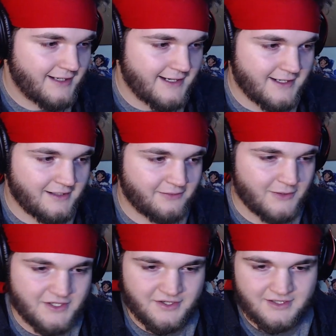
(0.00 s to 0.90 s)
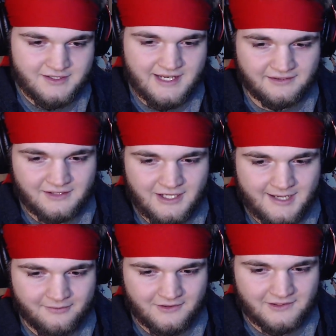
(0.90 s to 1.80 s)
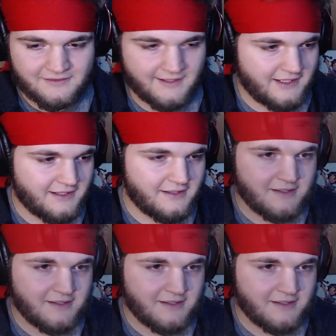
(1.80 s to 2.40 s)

I need to switch to desktop for a second.